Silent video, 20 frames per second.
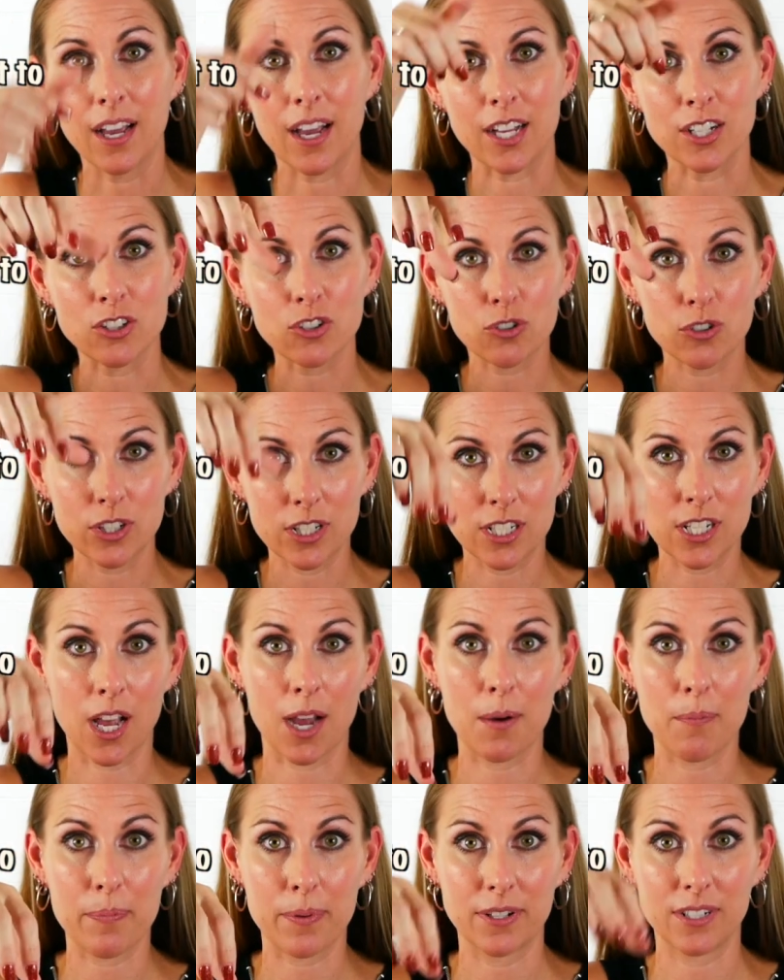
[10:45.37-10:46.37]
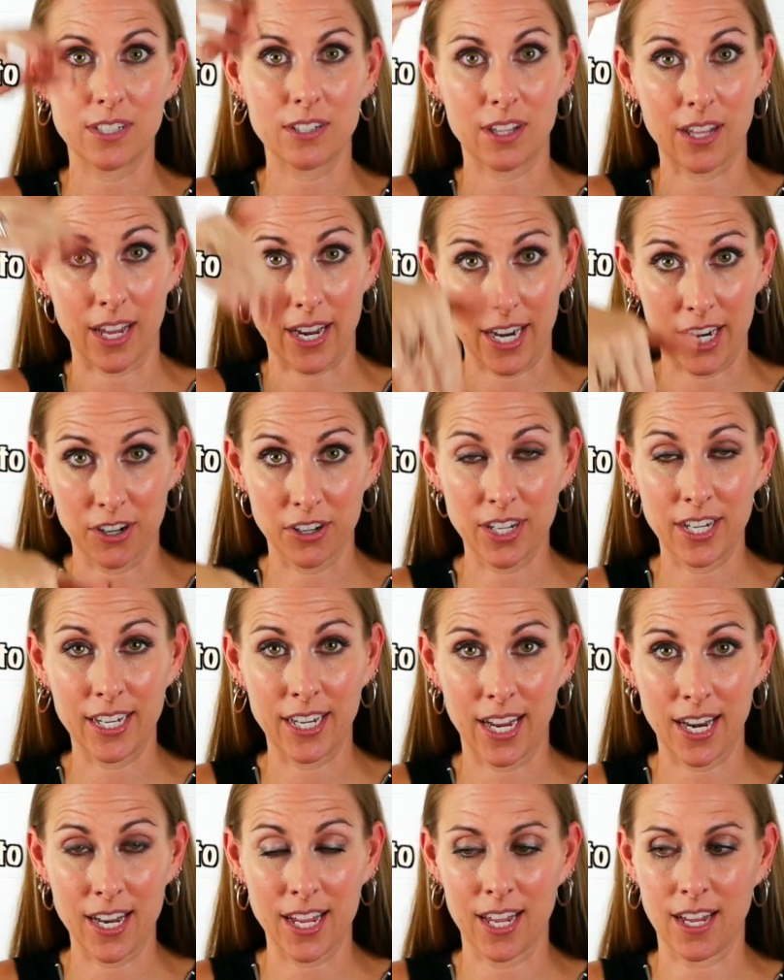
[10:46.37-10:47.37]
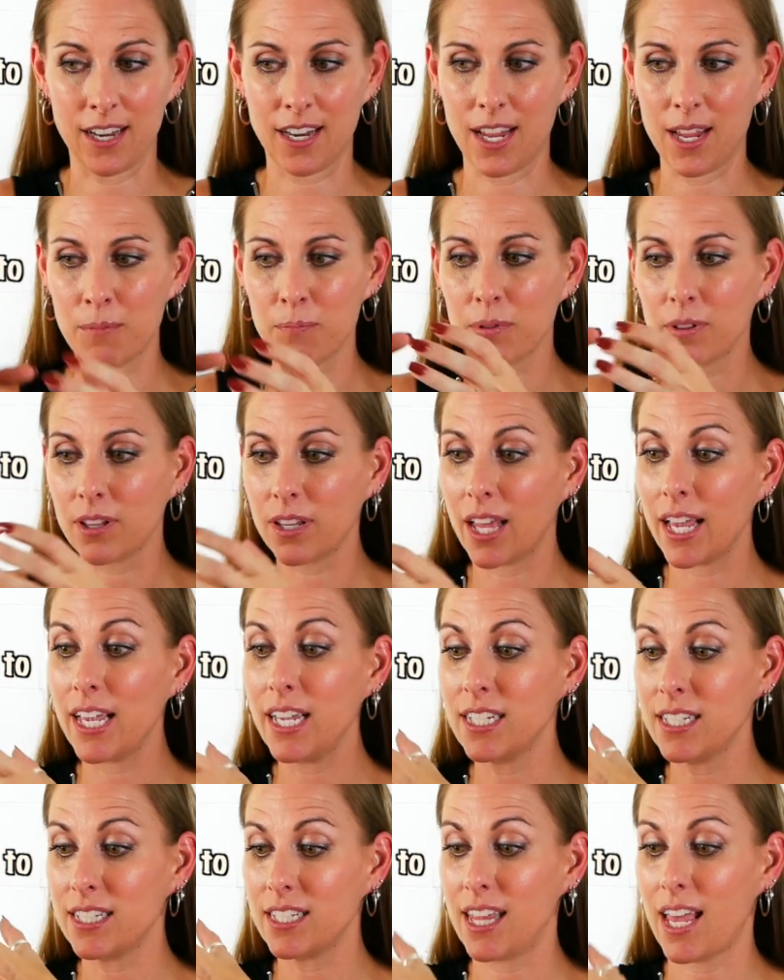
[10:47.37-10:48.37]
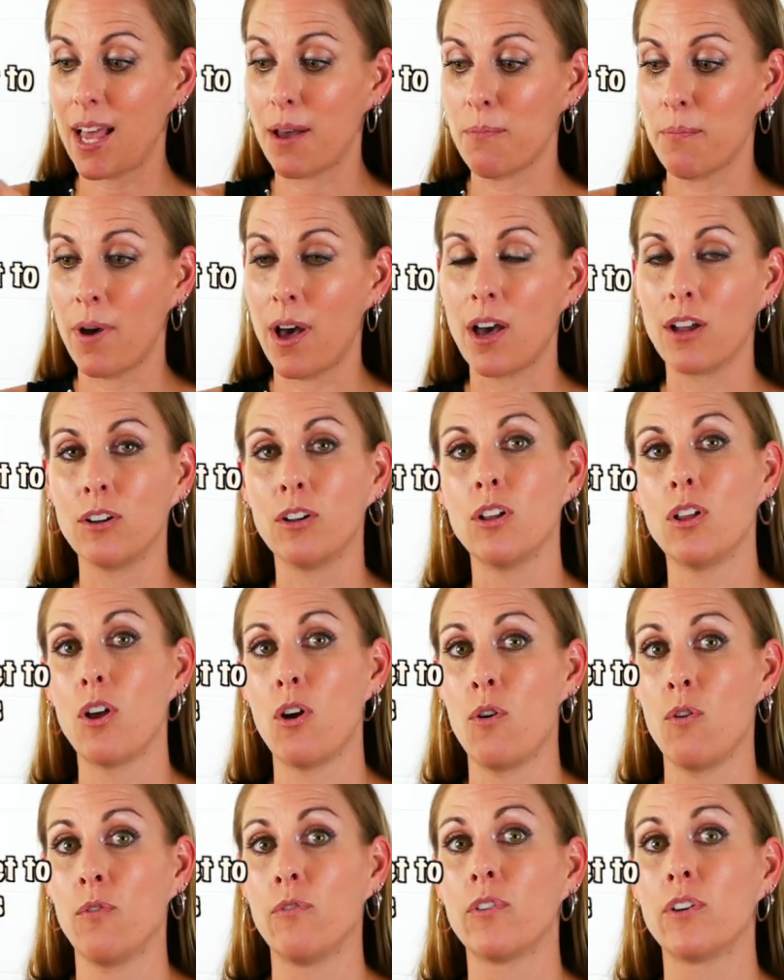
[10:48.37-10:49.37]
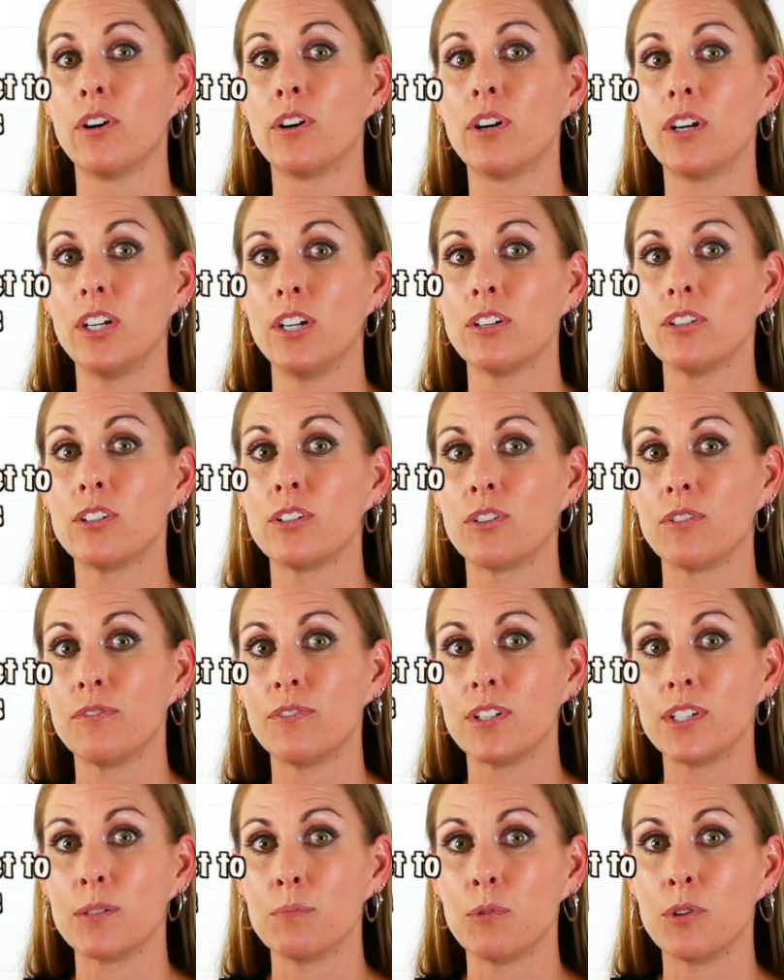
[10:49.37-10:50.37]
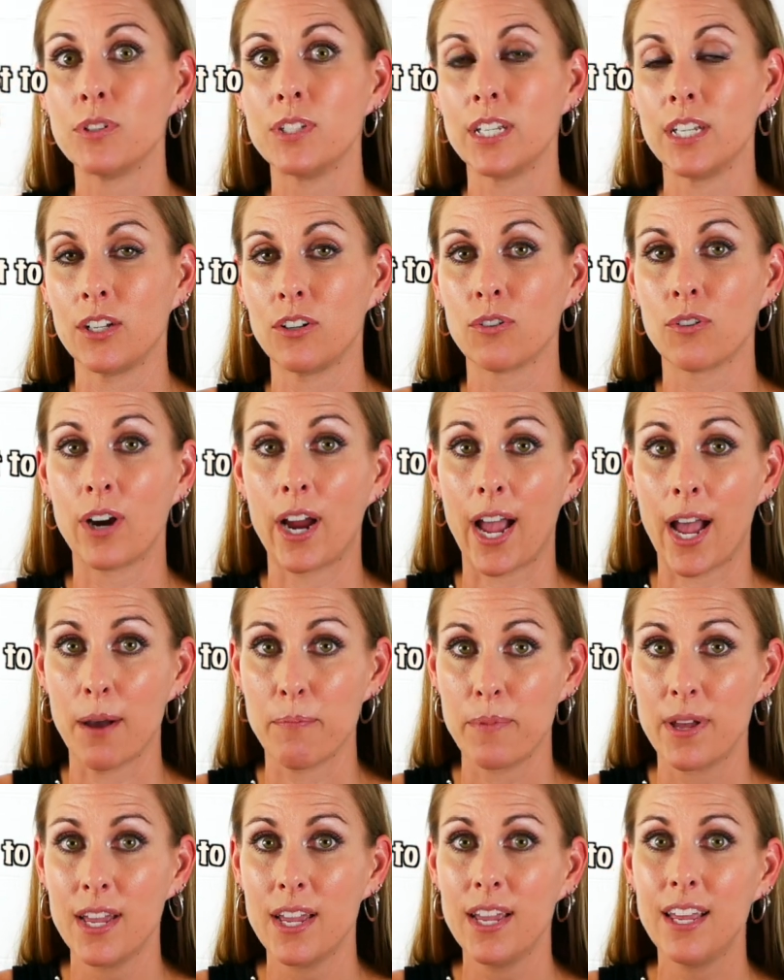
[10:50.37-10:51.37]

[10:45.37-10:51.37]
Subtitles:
unscrew the top so that air can get in, and place that bottle over your surface molting crab.